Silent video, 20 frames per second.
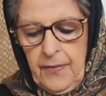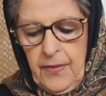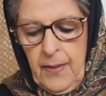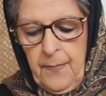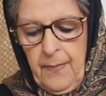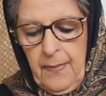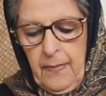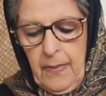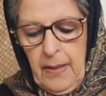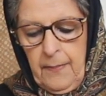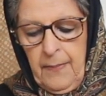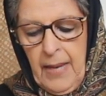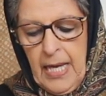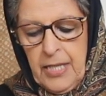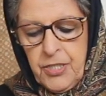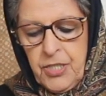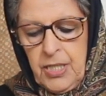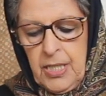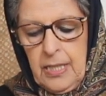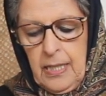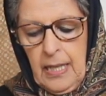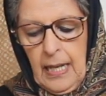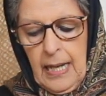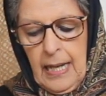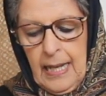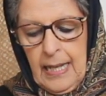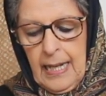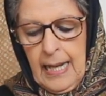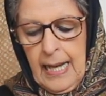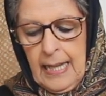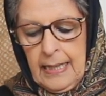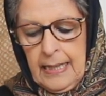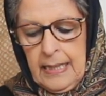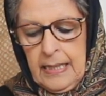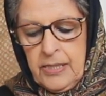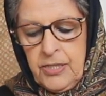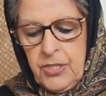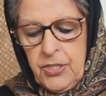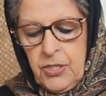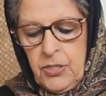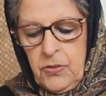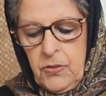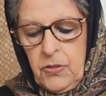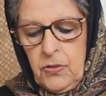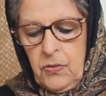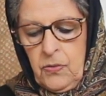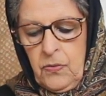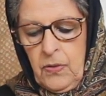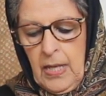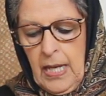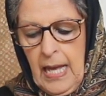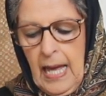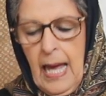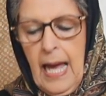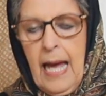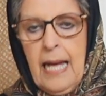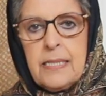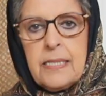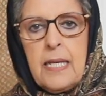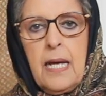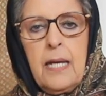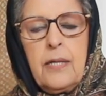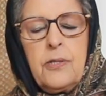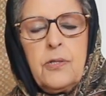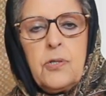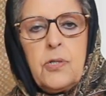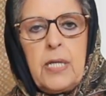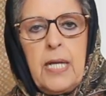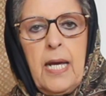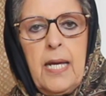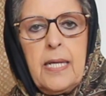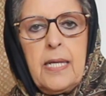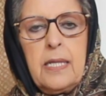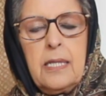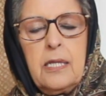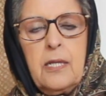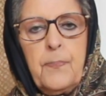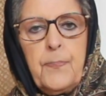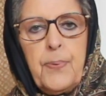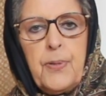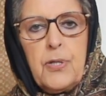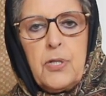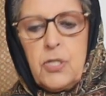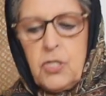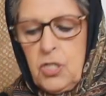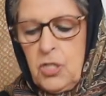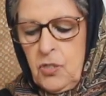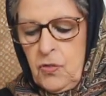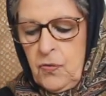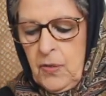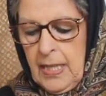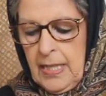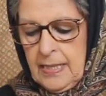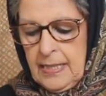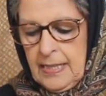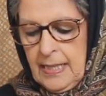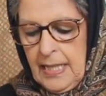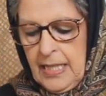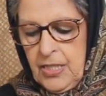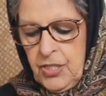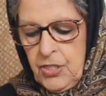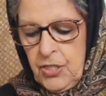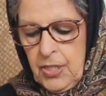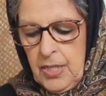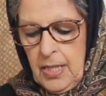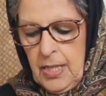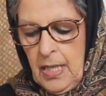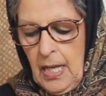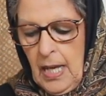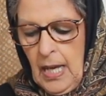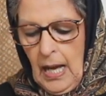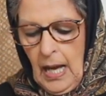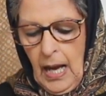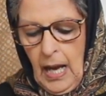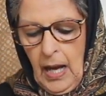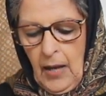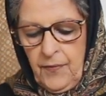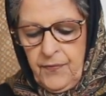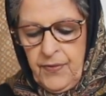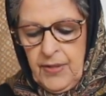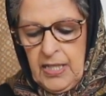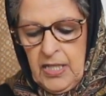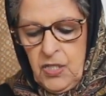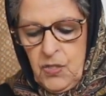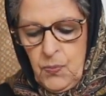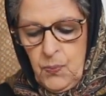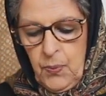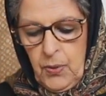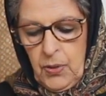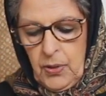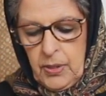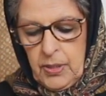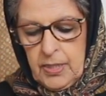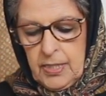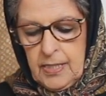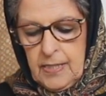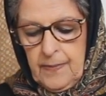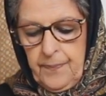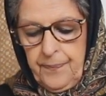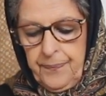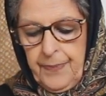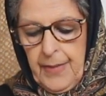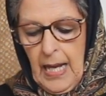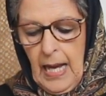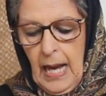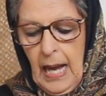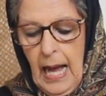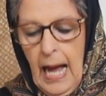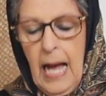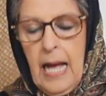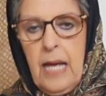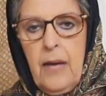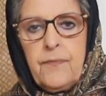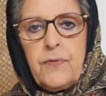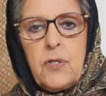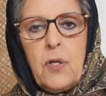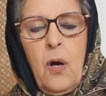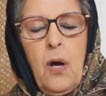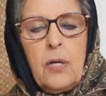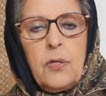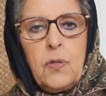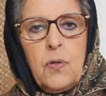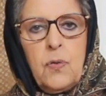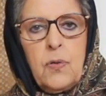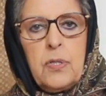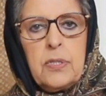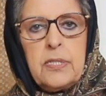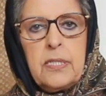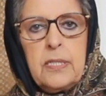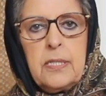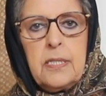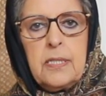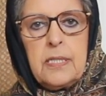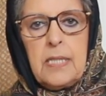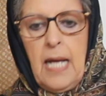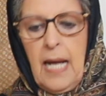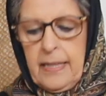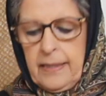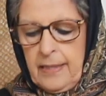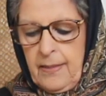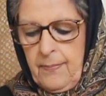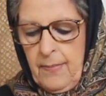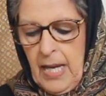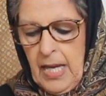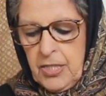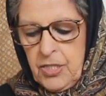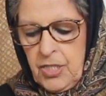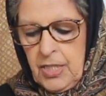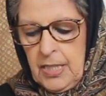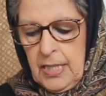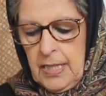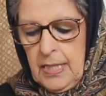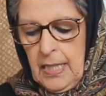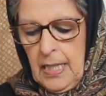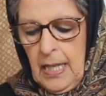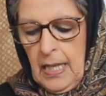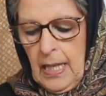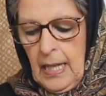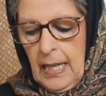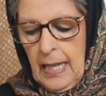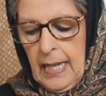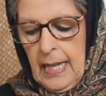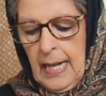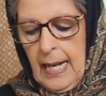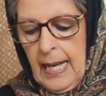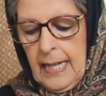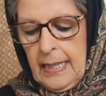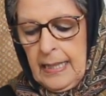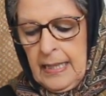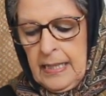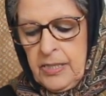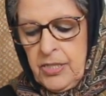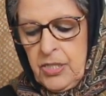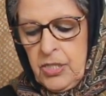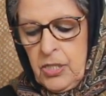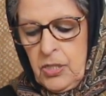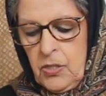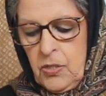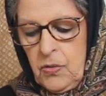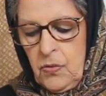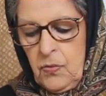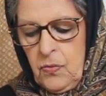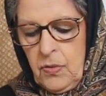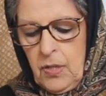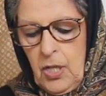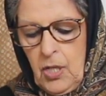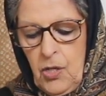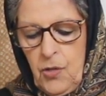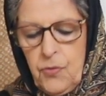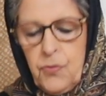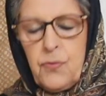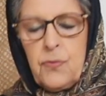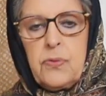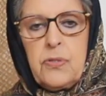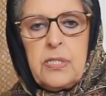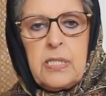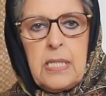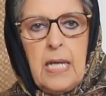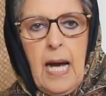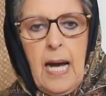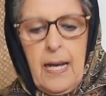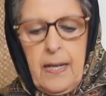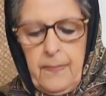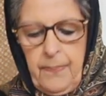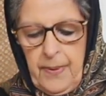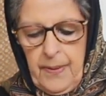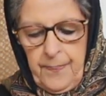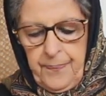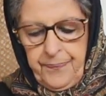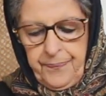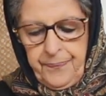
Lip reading: The Mashid Kherat Institute has undertaken the Persian translation of these works. I have taught courses at the Mashid Kherat Institute through Skype,